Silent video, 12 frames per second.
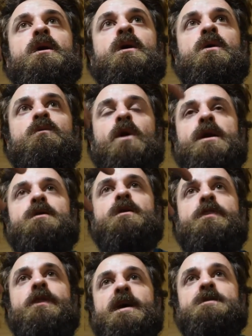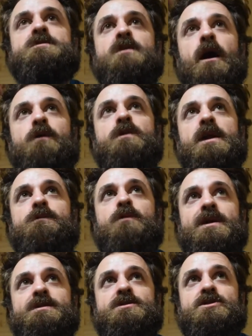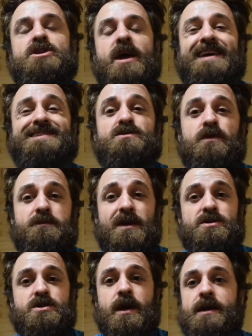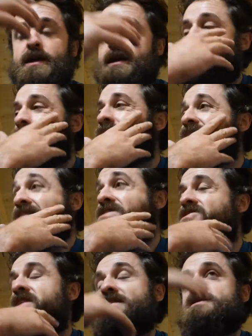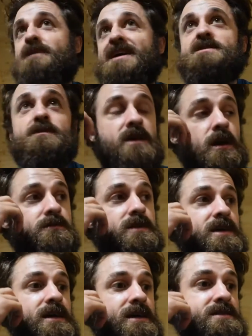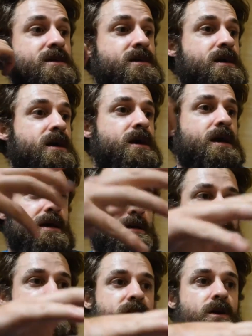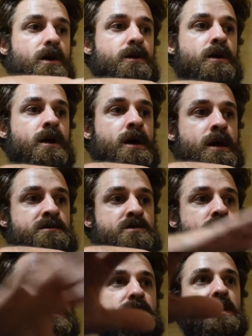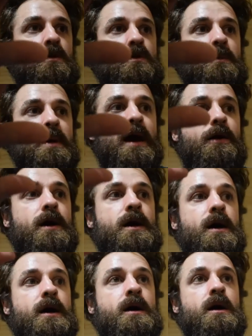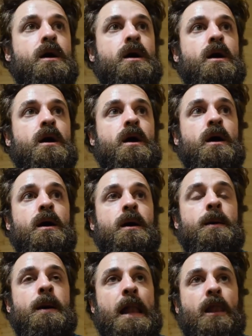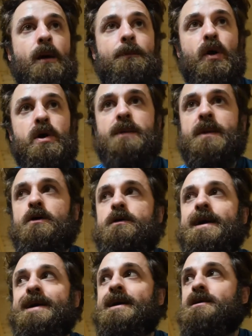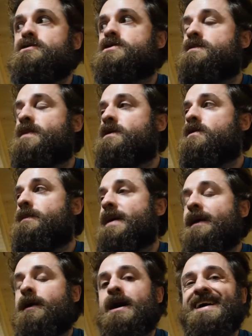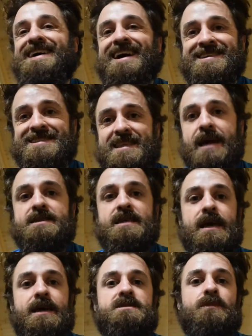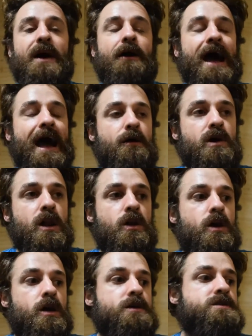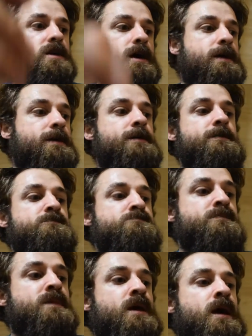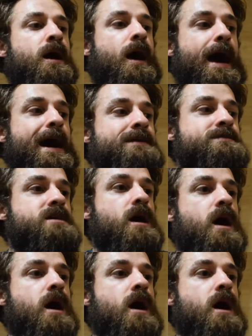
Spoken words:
one of the things that I really wanted to change with my training, and has changed massively over the years ago, used to be all about like bodybuilding. It used to be all about aesthetics, about how I looked. And